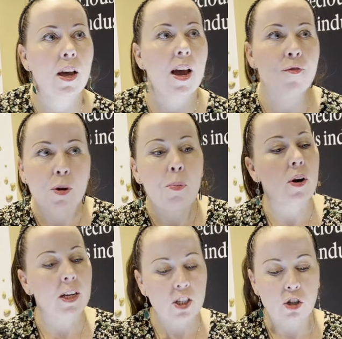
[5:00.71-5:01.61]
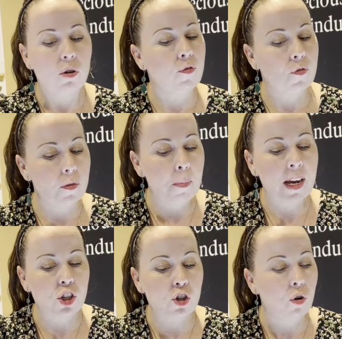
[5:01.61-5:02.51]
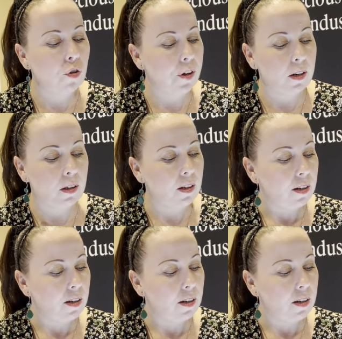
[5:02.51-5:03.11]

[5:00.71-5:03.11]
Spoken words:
everybody sort of makes sure that